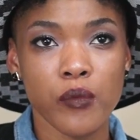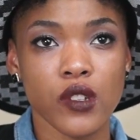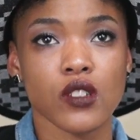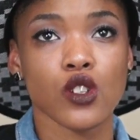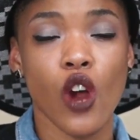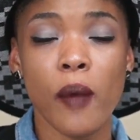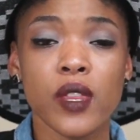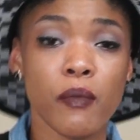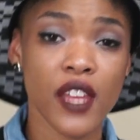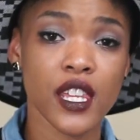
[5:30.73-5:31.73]

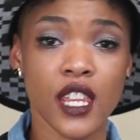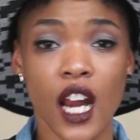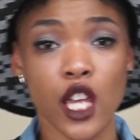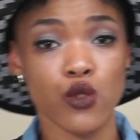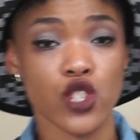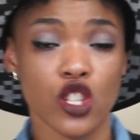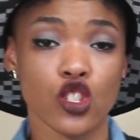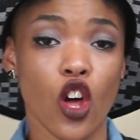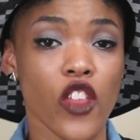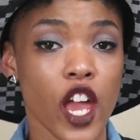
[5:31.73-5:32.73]
describe the method that I use to
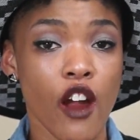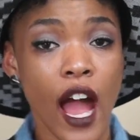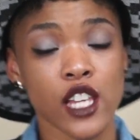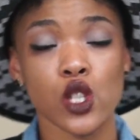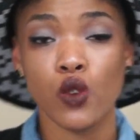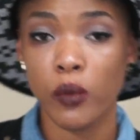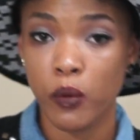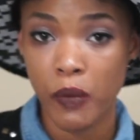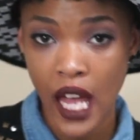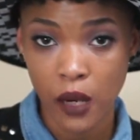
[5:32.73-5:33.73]
install the hair as the
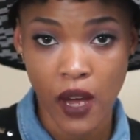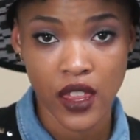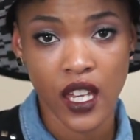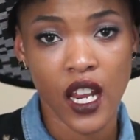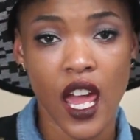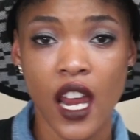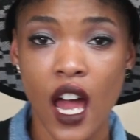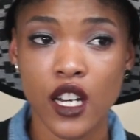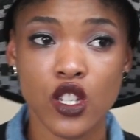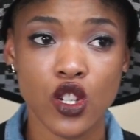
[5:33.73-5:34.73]
rubber band method, and
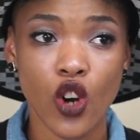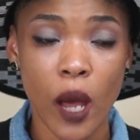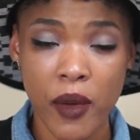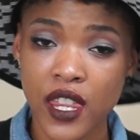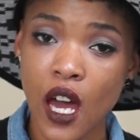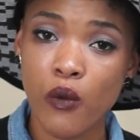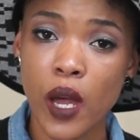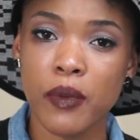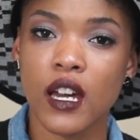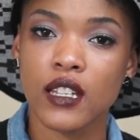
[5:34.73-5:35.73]
I describe it that
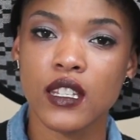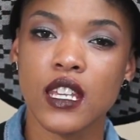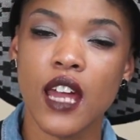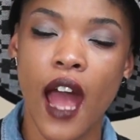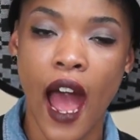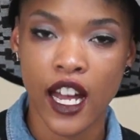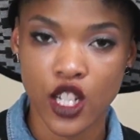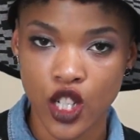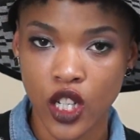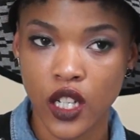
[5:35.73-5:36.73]
way because of the
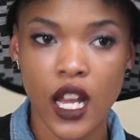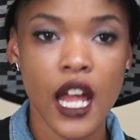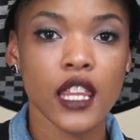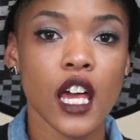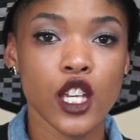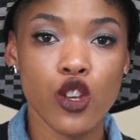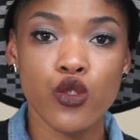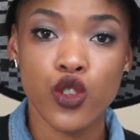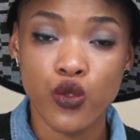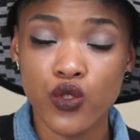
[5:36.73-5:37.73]
action that
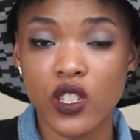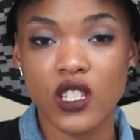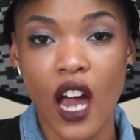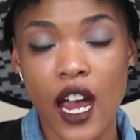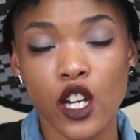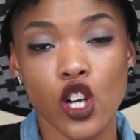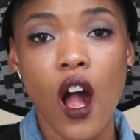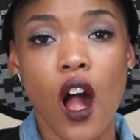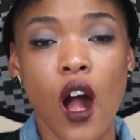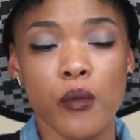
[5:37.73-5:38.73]
you use to tie it
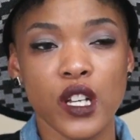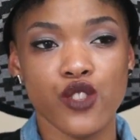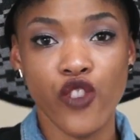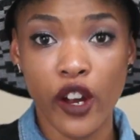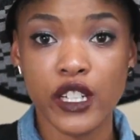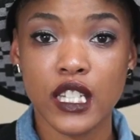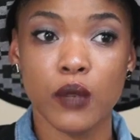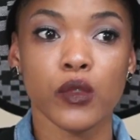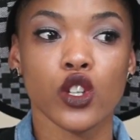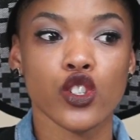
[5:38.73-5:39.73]
on. It's very
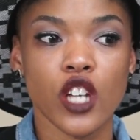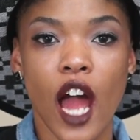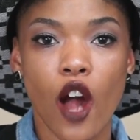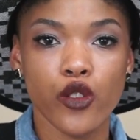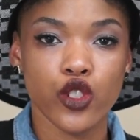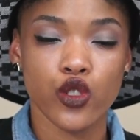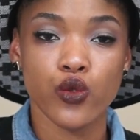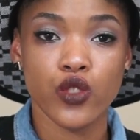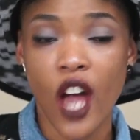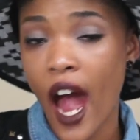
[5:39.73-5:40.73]
similar to how
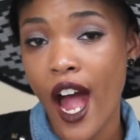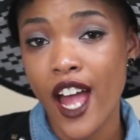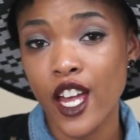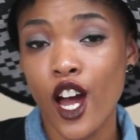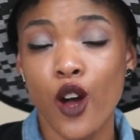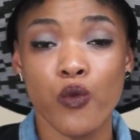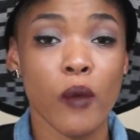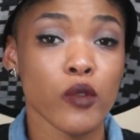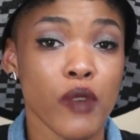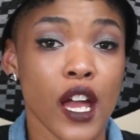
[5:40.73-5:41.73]
you tie a
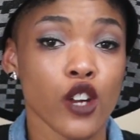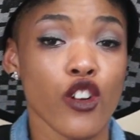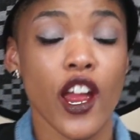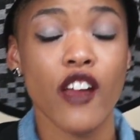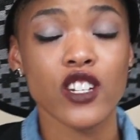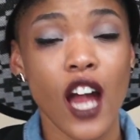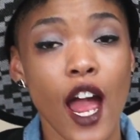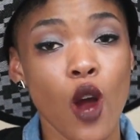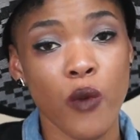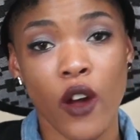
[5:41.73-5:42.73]
rubber band or a hair
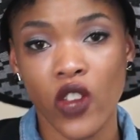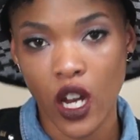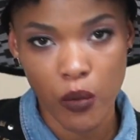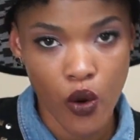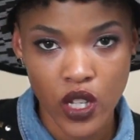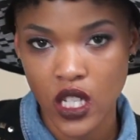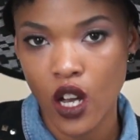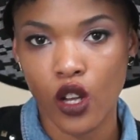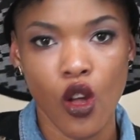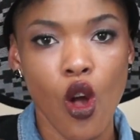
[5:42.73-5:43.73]
tie around like a
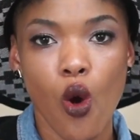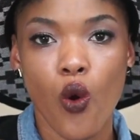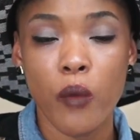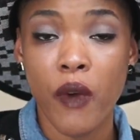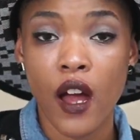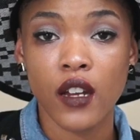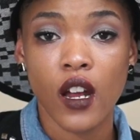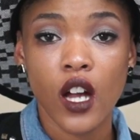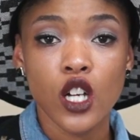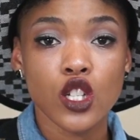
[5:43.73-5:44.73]
ponytail or a bun.
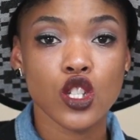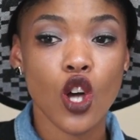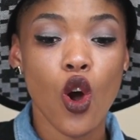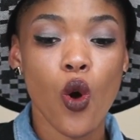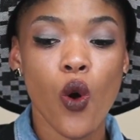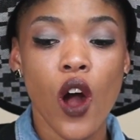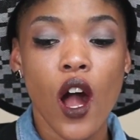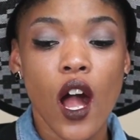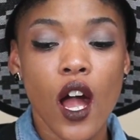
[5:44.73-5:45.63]
So